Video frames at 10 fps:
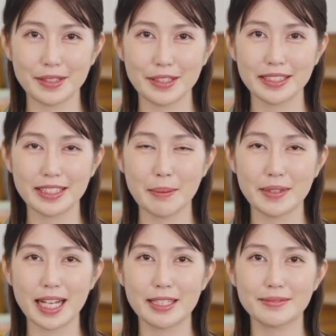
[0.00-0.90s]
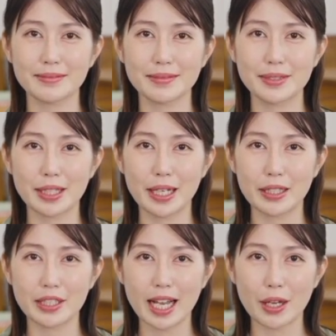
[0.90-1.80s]
Step 10.
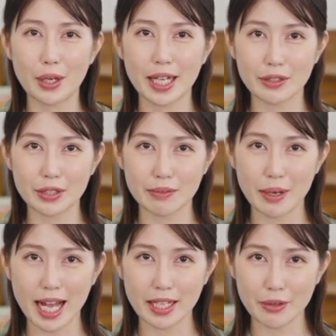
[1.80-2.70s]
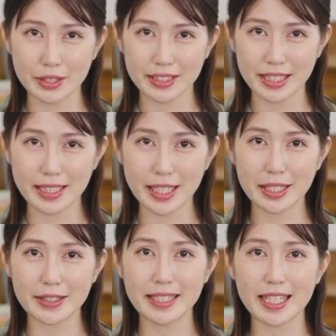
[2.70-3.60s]
Check all entries for accuracy,
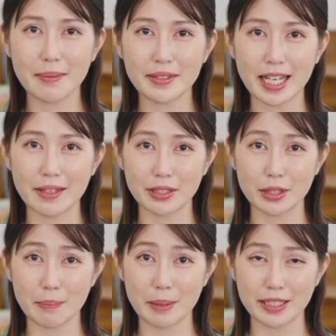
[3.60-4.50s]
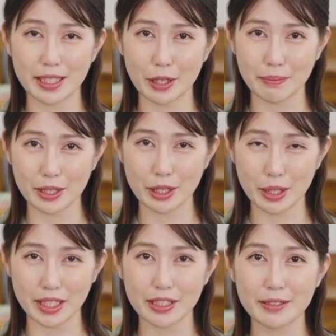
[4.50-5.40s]
then tap Save to complete the
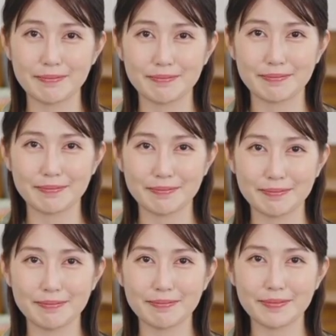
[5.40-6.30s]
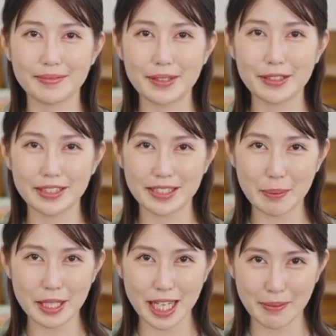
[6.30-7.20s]
configuration.
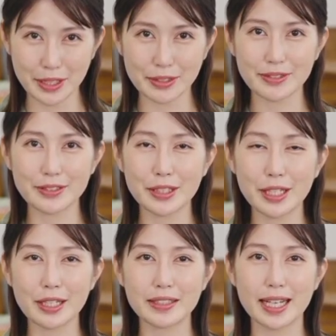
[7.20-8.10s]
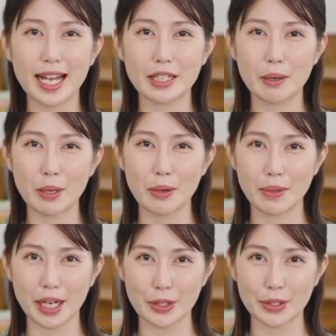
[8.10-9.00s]
Step 11. Select your
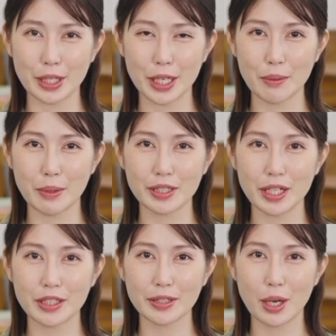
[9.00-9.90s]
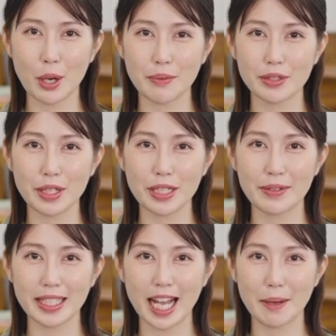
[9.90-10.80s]
profile, return to the home screen of
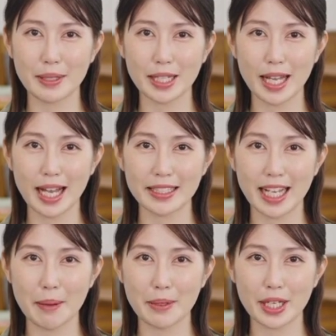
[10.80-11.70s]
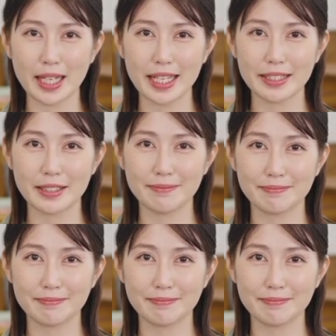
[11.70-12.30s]
the app, and tap Connect.